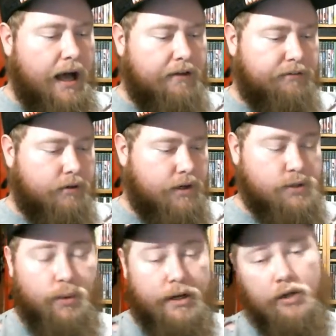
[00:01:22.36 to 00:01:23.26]
for
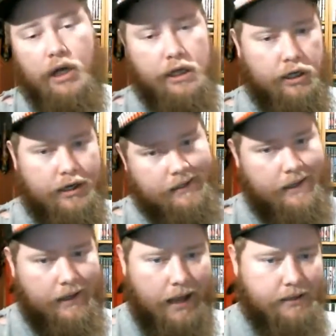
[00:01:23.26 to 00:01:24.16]
20 or under,
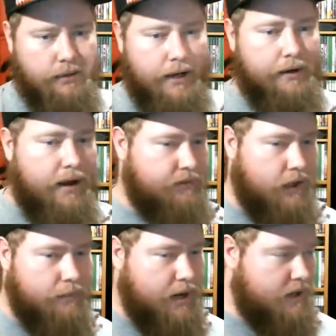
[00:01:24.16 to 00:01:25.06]
I do it. I don't have a
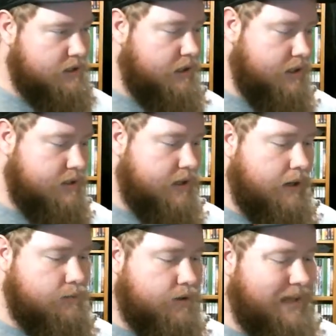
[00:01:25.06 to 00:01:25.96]
lot of box NES
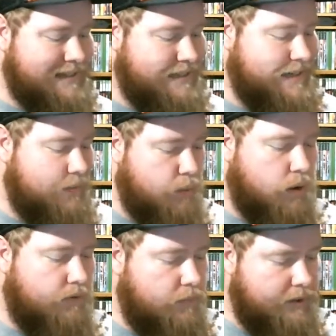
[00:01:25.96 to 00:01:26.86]
games. I would like to get more
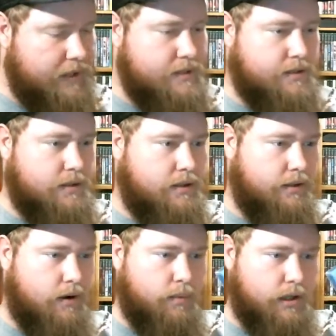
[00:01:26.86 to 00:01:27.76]
of them because their
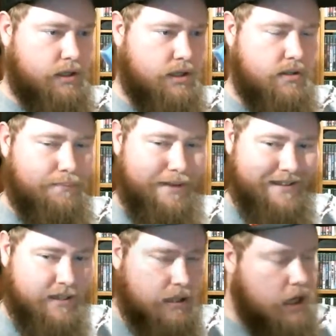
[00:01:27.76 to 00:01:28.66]
artwork is just
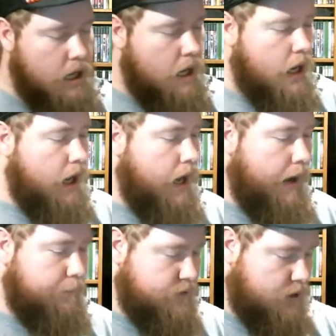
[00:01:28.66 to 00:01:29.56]
amazing.
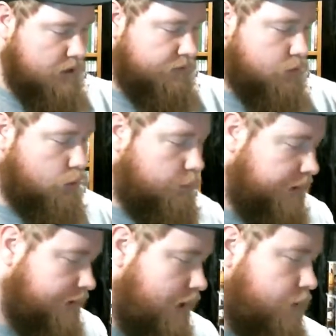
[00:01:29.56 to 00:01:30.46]
So definitely cool to
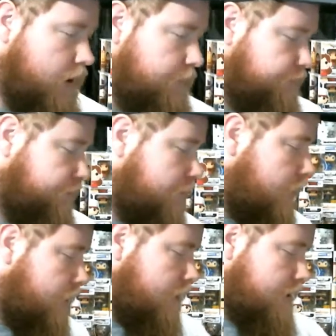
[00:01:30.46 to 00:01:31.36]
pick that one up.
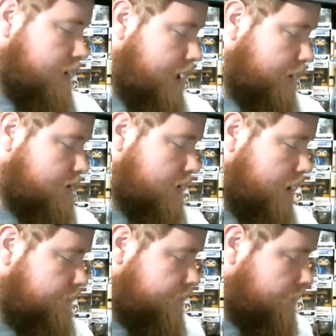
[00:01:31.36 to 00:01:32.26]
Next
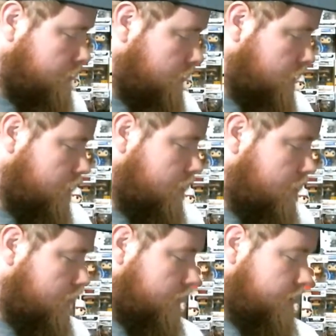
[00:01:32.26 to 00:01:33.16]
up,
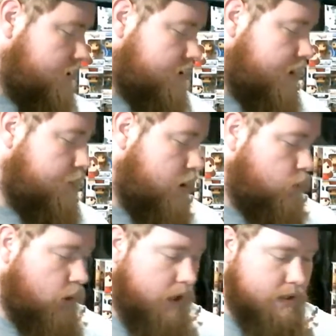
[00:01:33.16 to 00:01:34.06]
this game
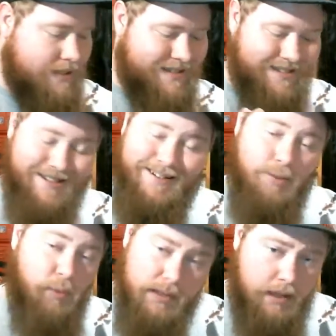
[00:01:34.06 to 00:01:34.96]
wasn't
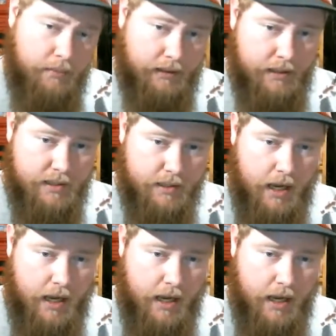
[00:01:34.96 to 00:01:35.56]
on my list.